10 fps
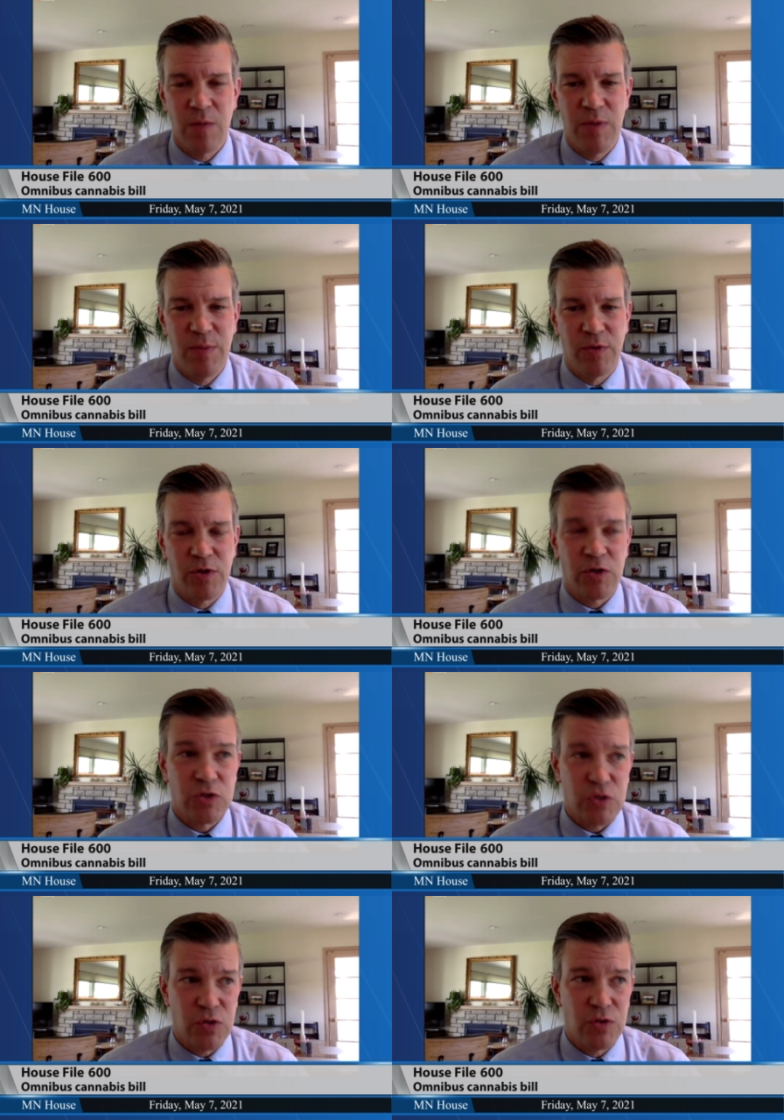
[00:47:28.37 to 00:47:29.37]
People are
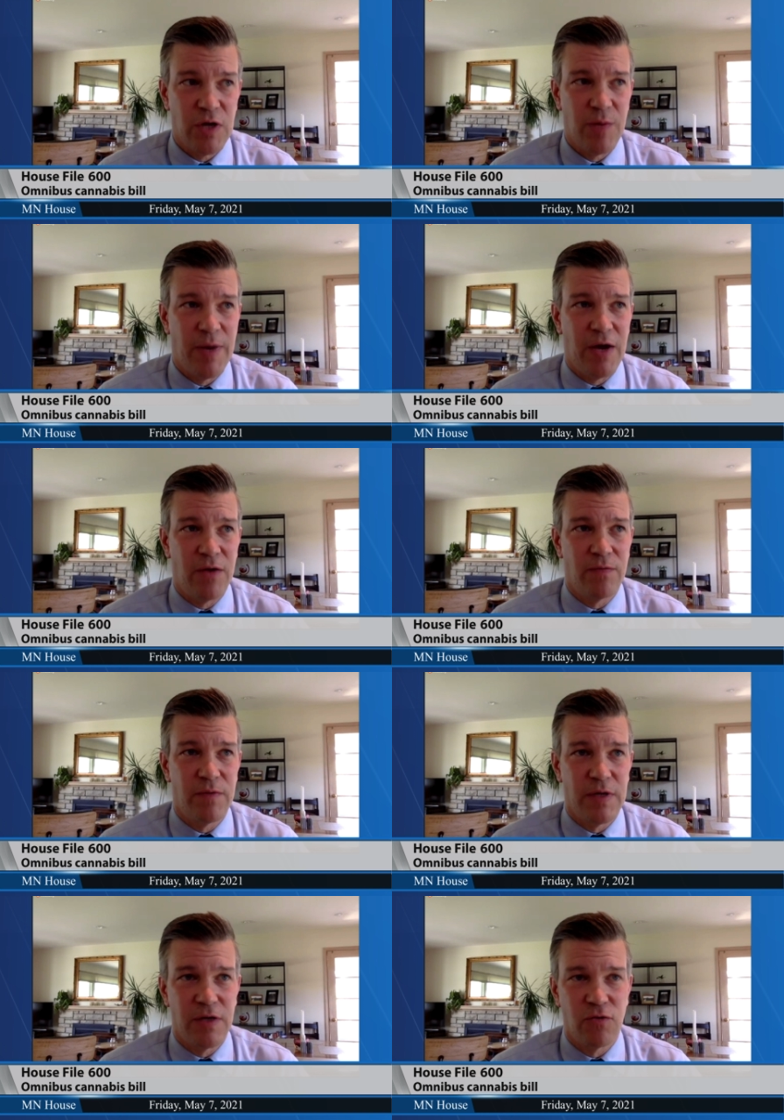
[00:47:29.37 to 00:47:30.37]
concerned about
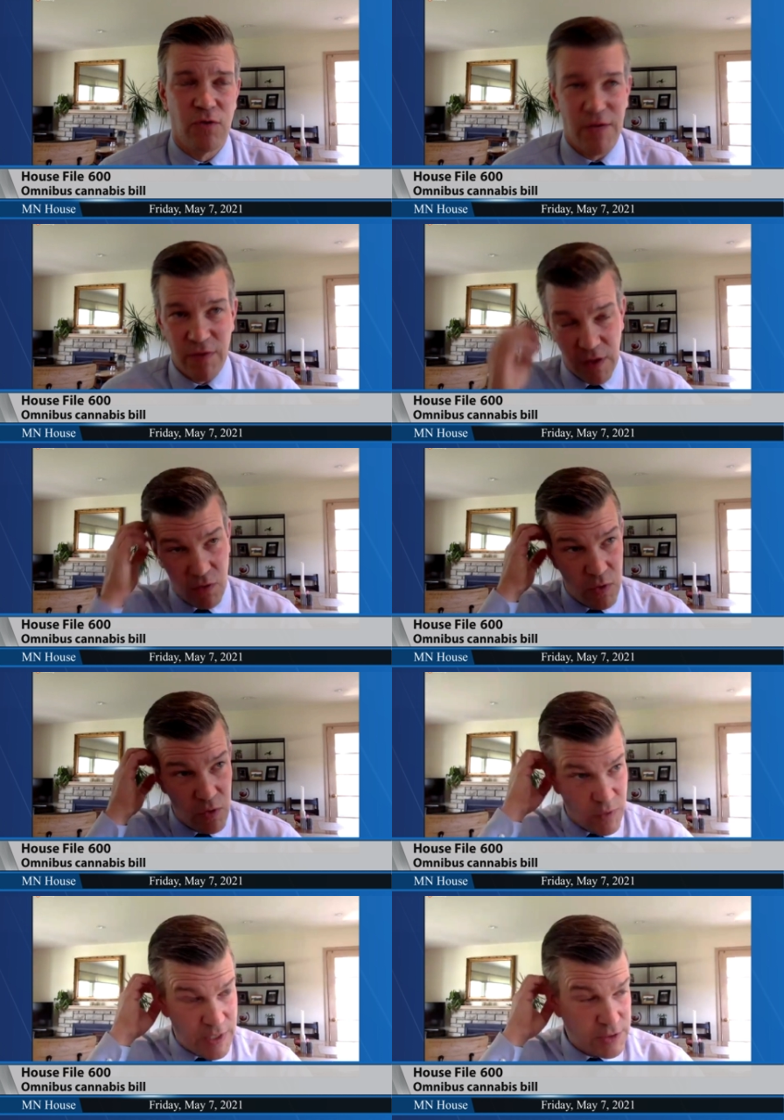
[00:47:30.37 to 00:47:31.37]
driving on
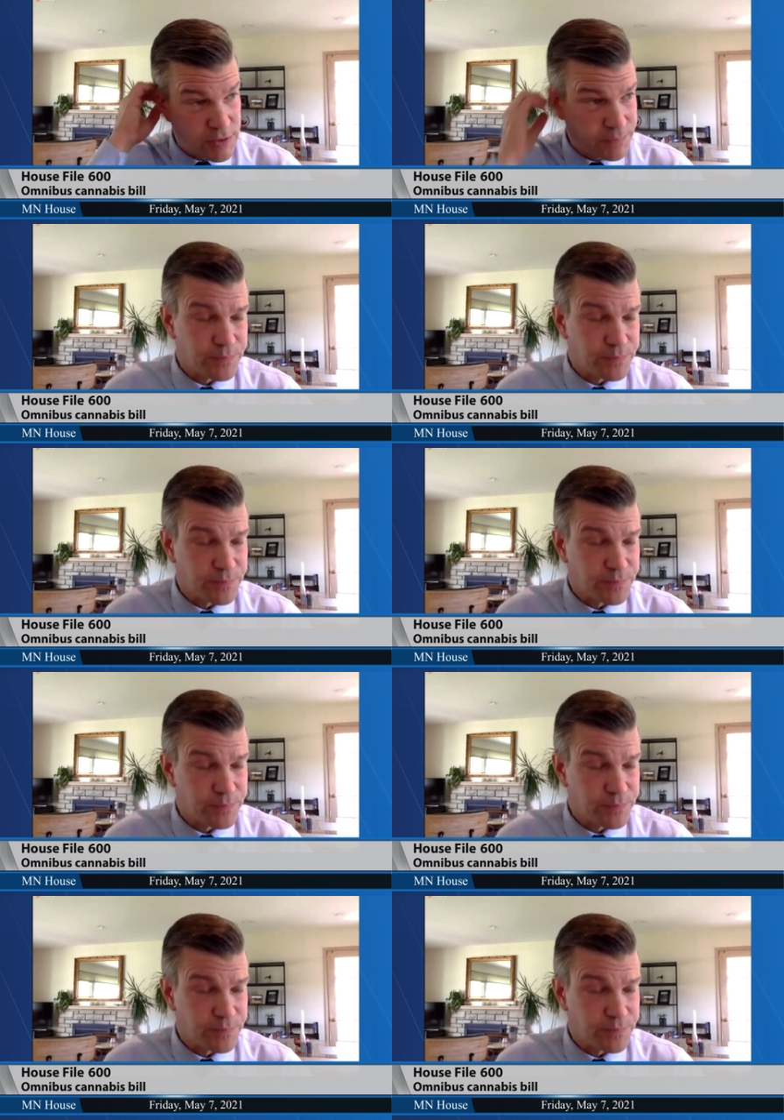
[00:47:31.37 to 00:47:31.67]
roadways